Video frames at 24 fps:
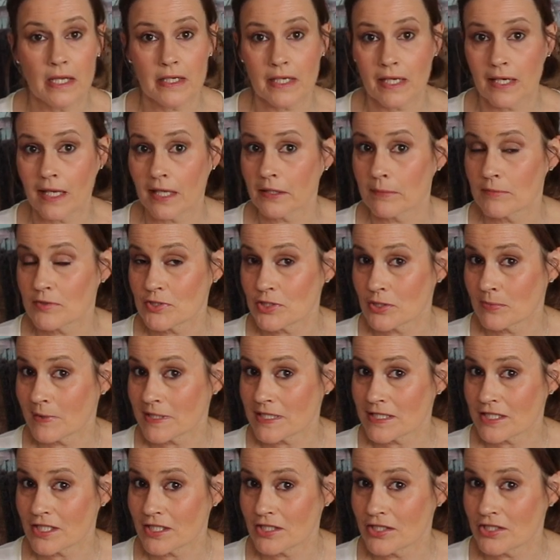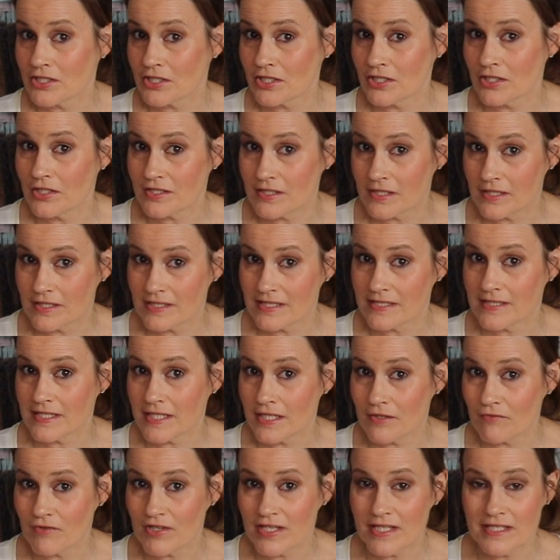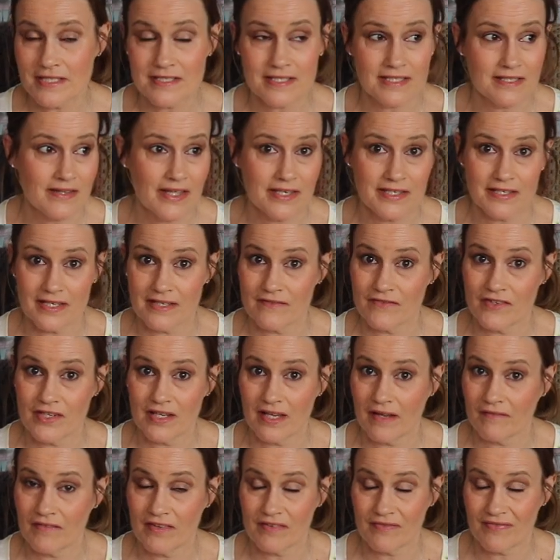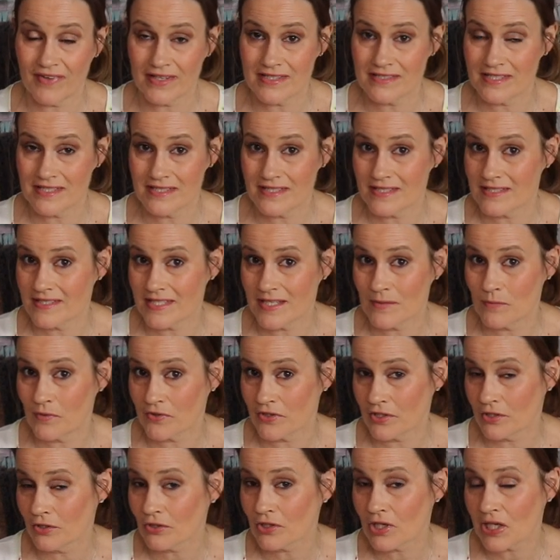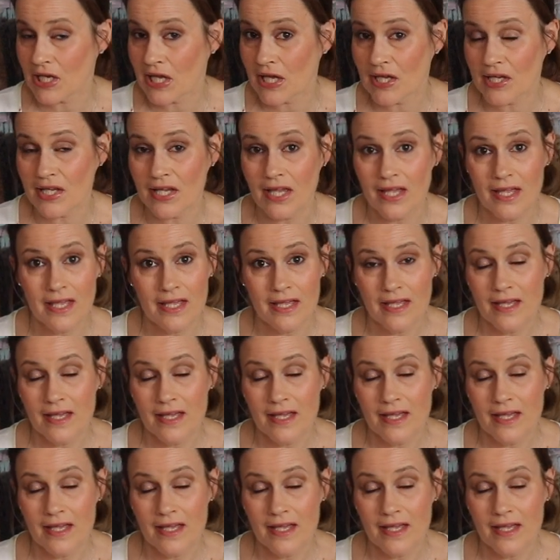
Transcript: and I'll add them to my t-shirt series. And then if you ever fancied to see what they look like,